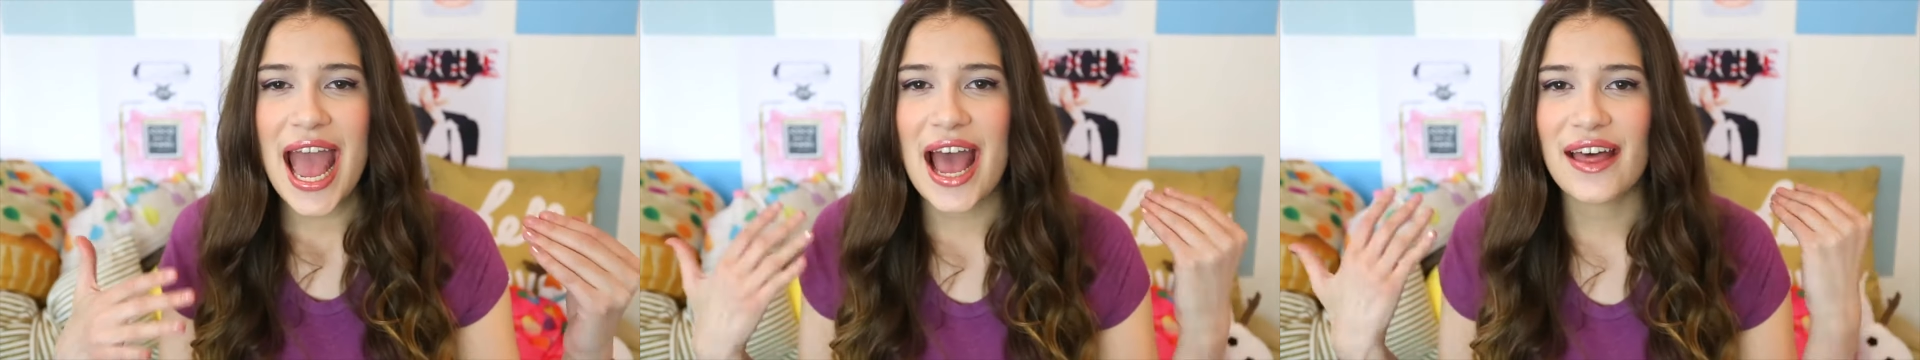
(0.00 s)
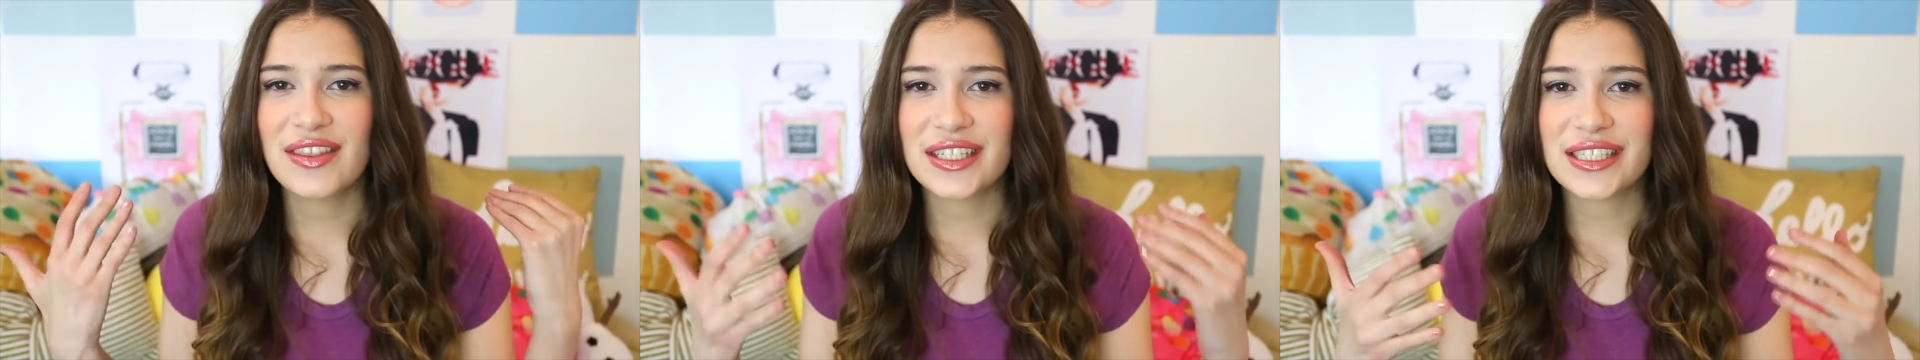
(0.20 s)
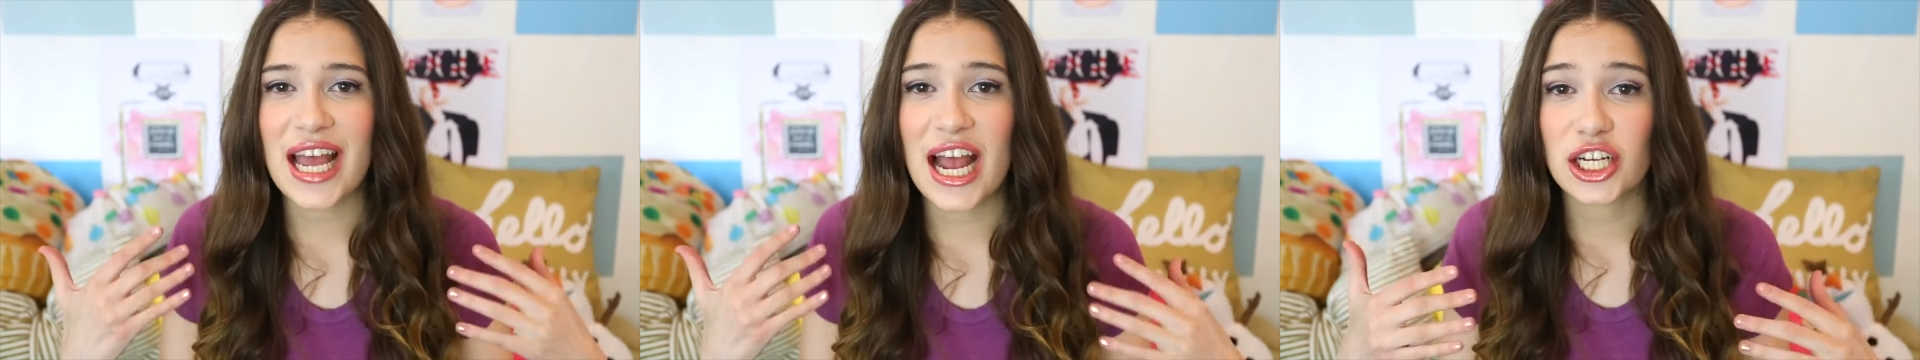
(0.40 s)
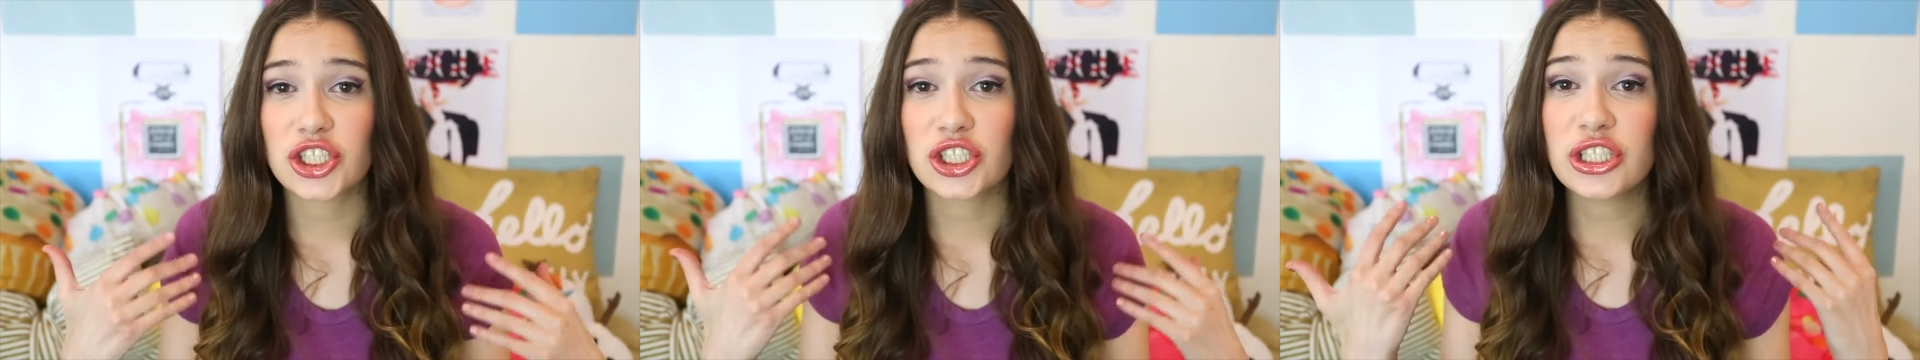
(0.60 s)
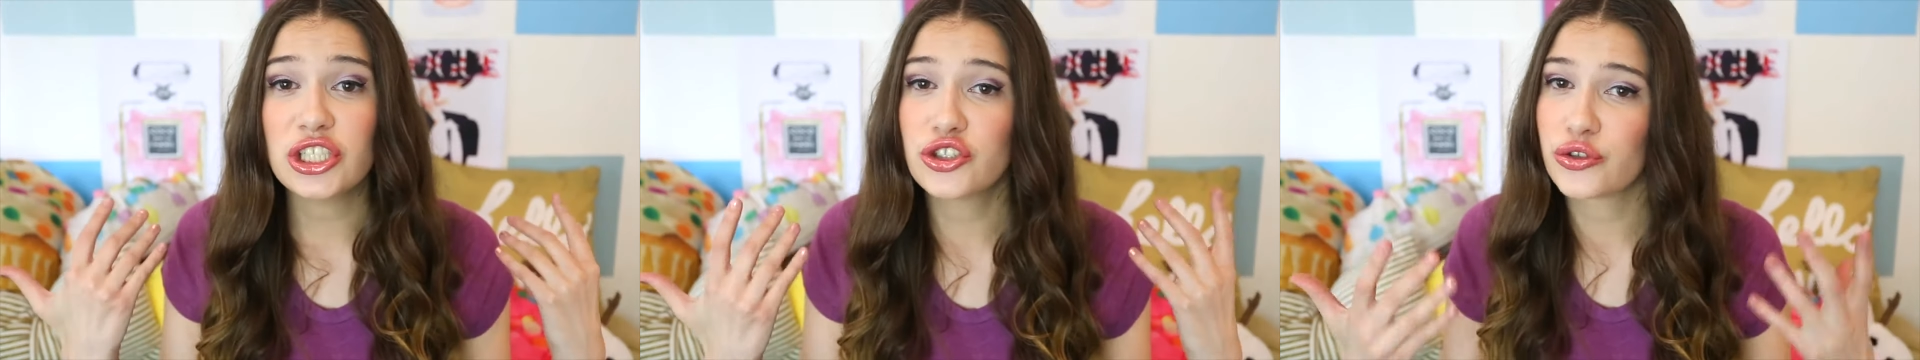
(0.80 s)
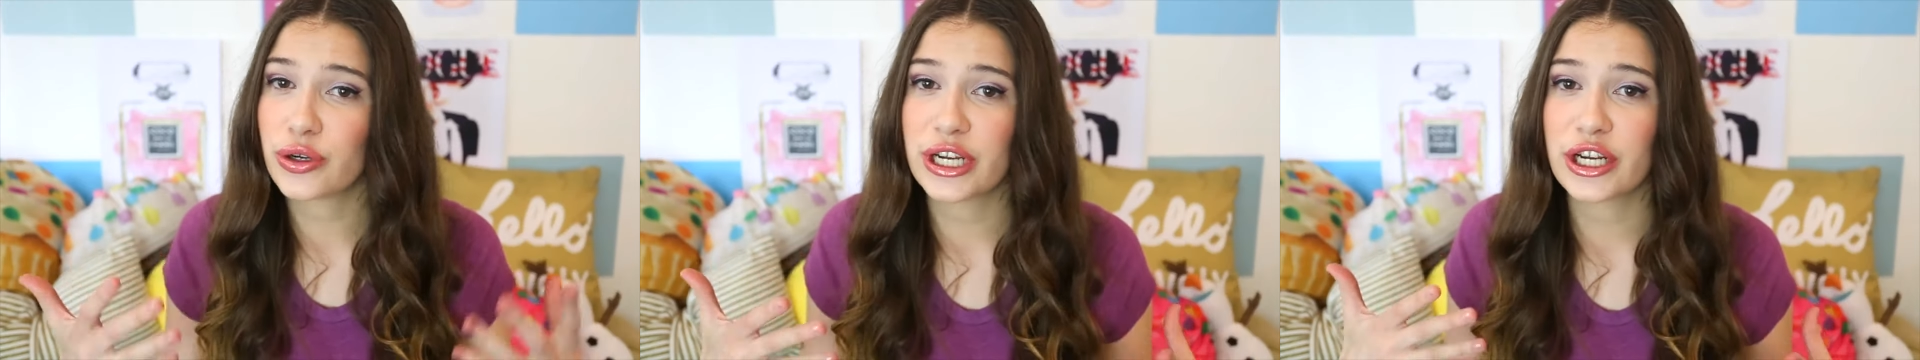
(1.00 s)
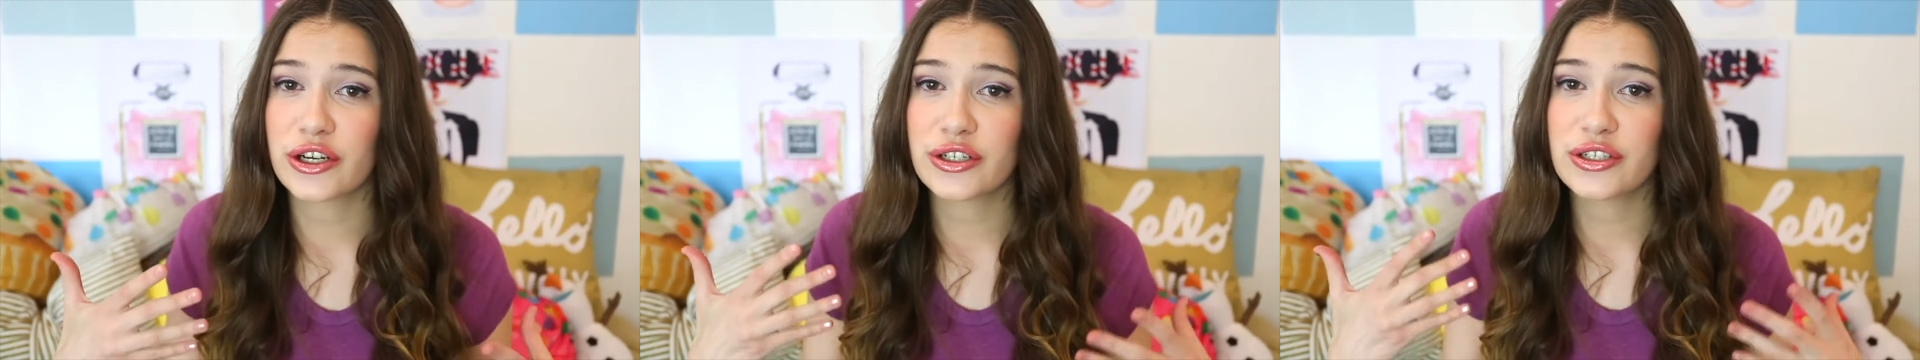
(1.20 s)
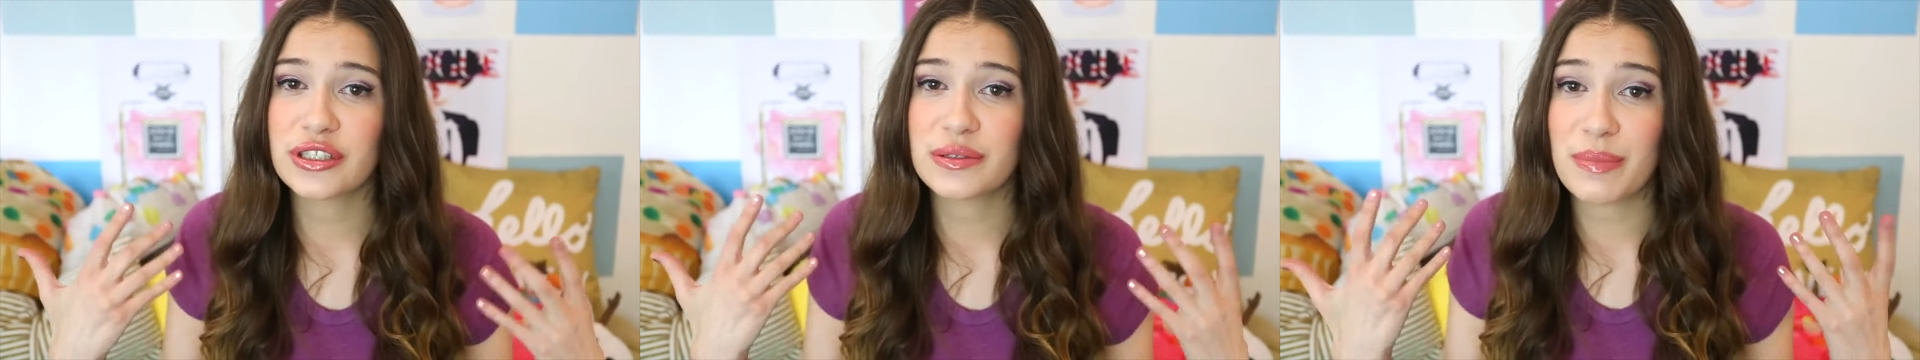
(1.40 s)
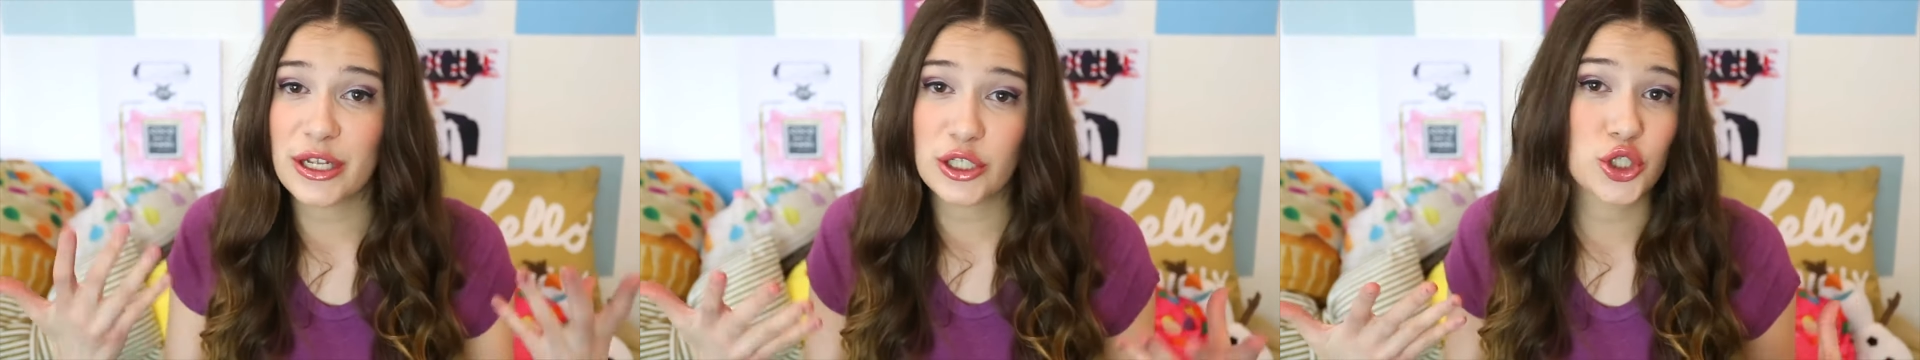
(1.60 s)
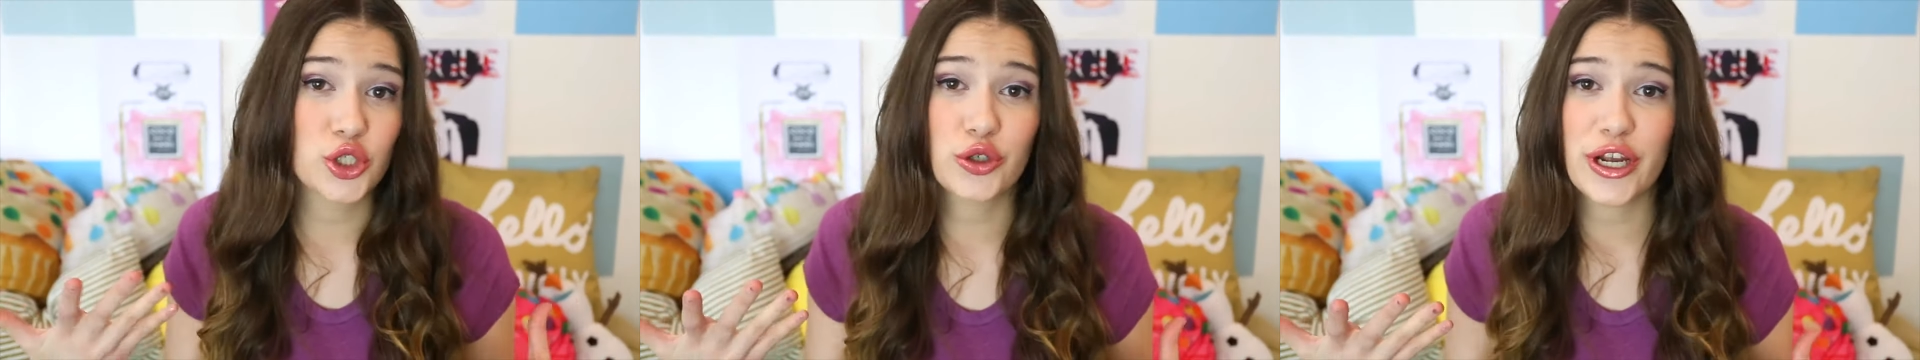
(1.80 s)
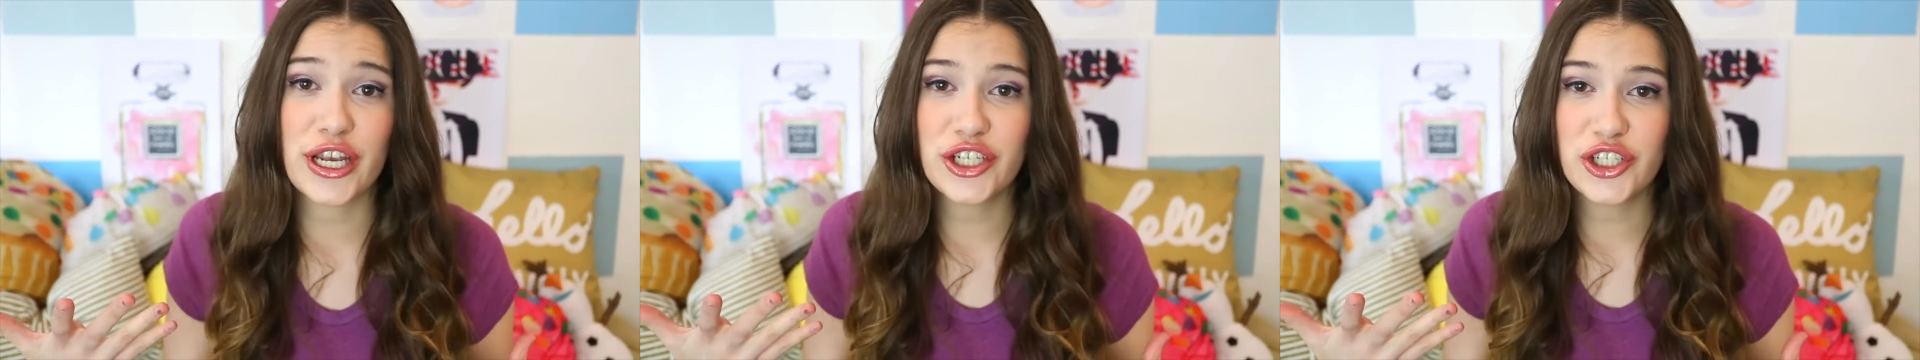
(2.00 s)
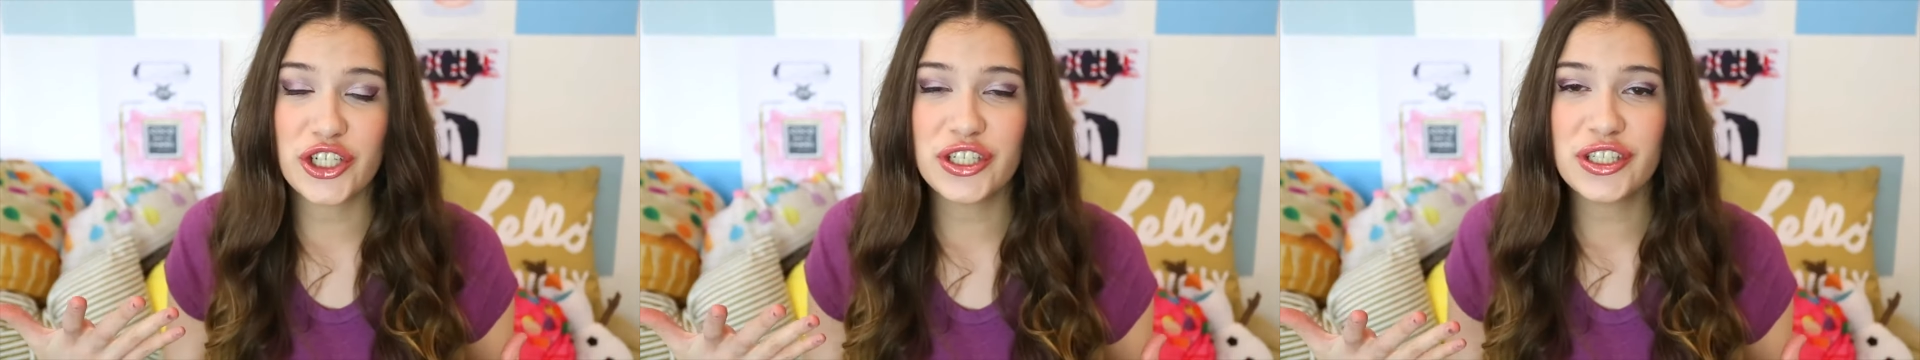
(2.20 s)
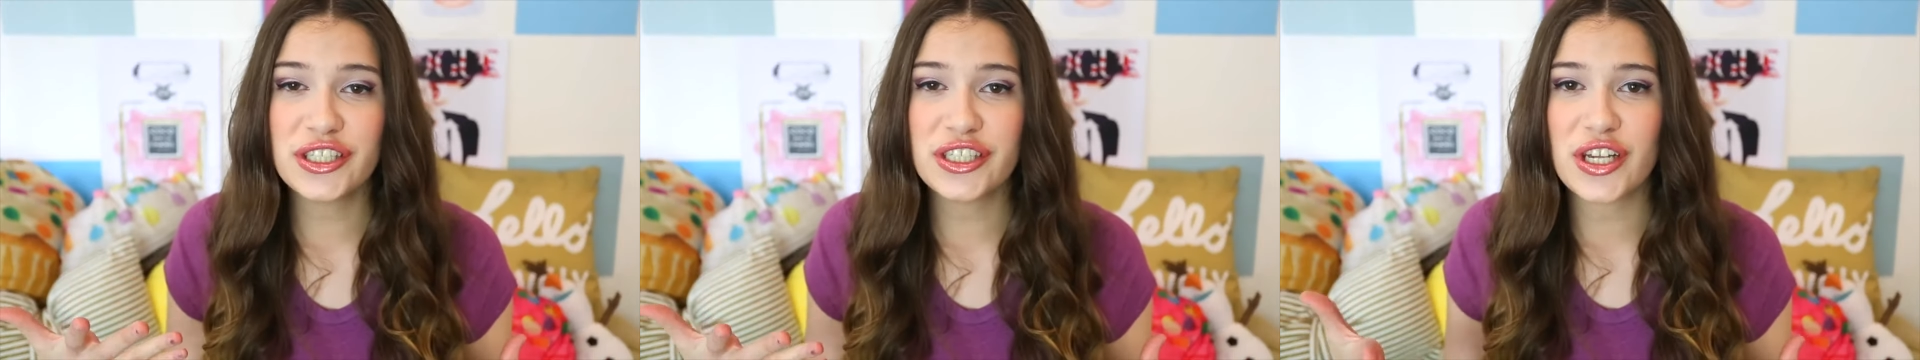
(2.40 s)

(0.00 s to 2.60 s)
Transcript: and this actually triggers menstruation,